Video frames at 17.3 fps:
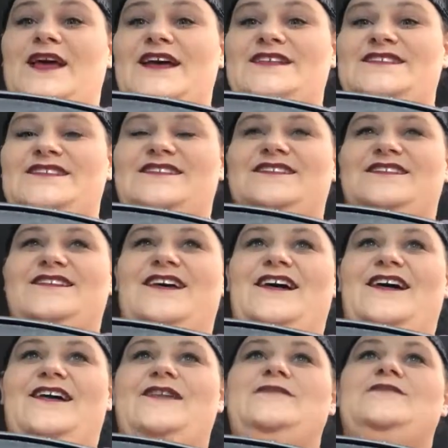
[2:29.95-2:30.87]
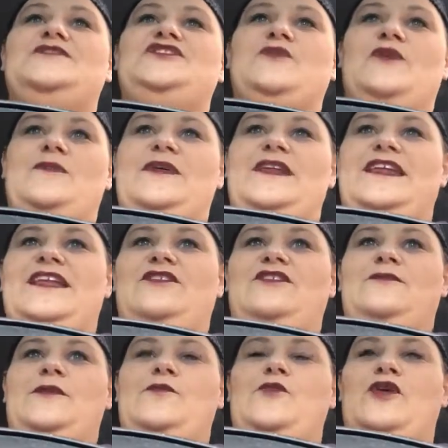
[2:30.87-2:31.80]
because she wanted me to get a
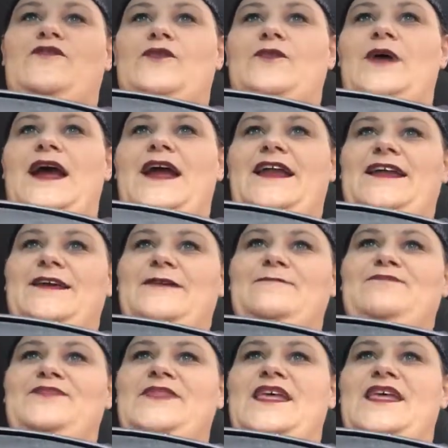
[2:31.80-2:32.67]
little bit more variety,